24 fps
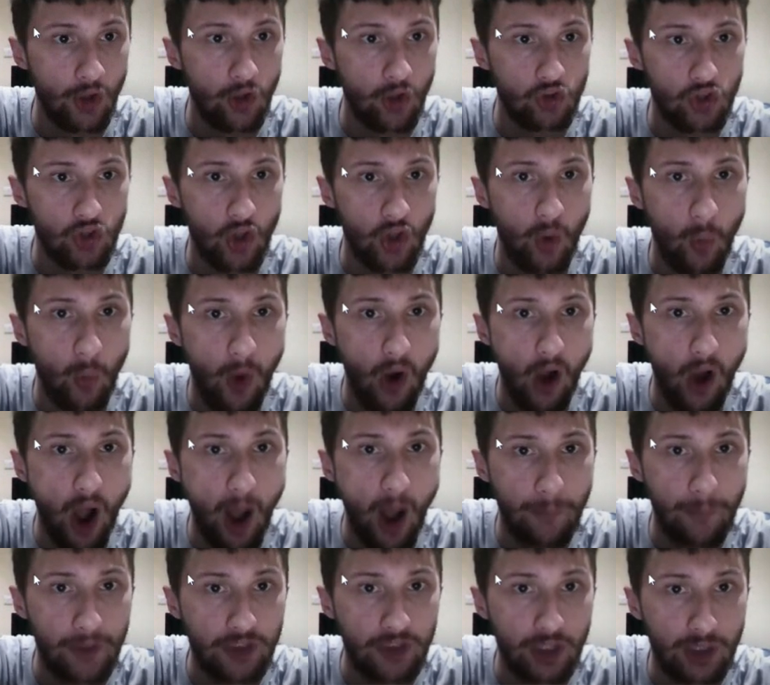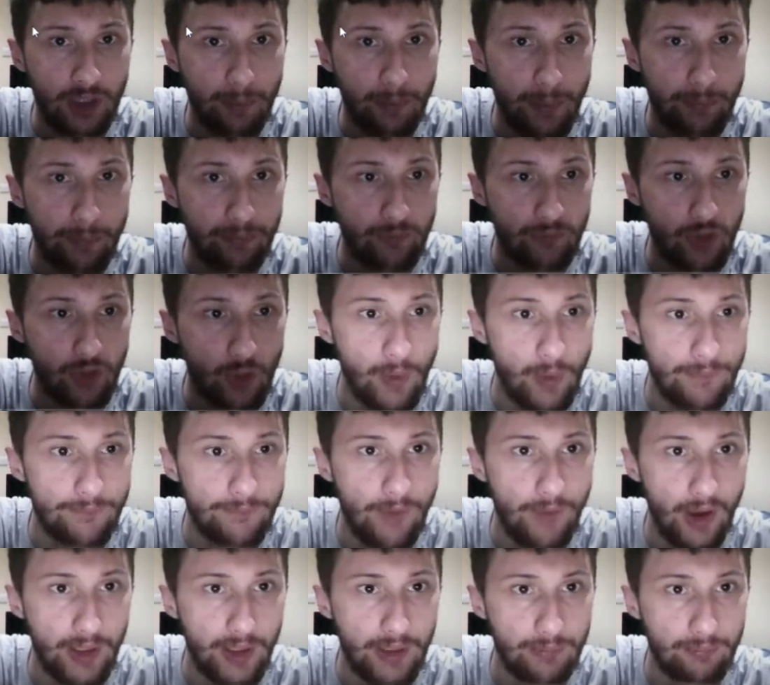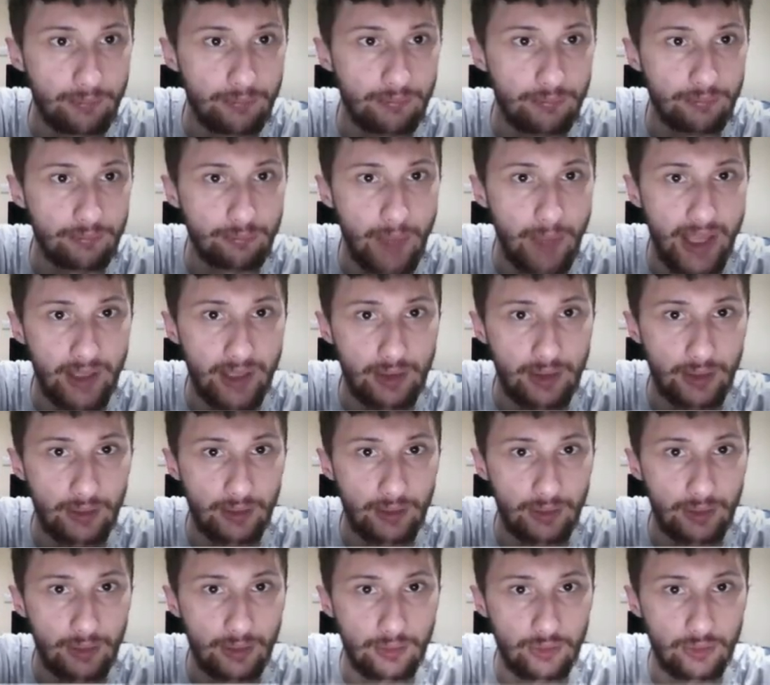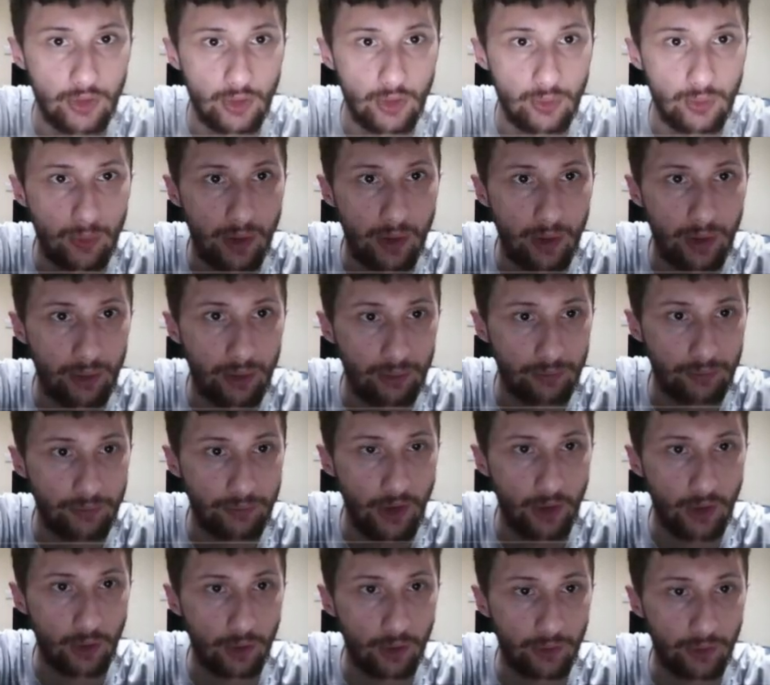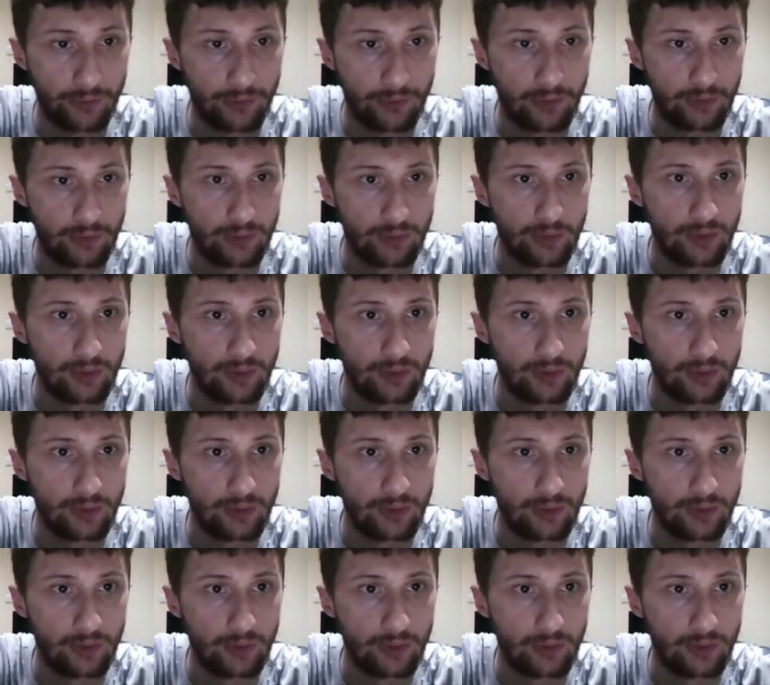Do you know what? I'm just gonna do a fucking make do fuck off.